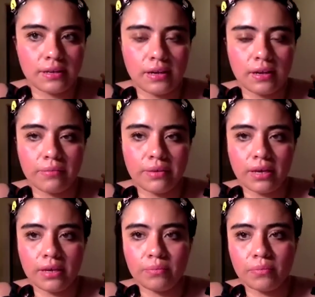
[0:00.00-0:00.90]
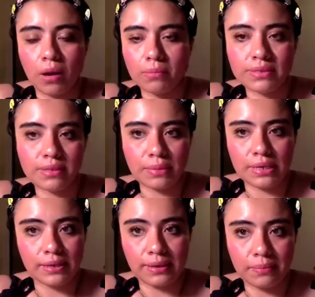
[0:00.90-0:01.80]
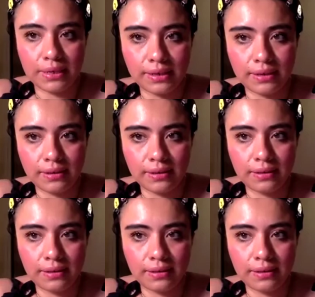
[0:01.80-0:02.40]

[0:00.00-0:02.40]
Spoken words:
And I promised them anonymity.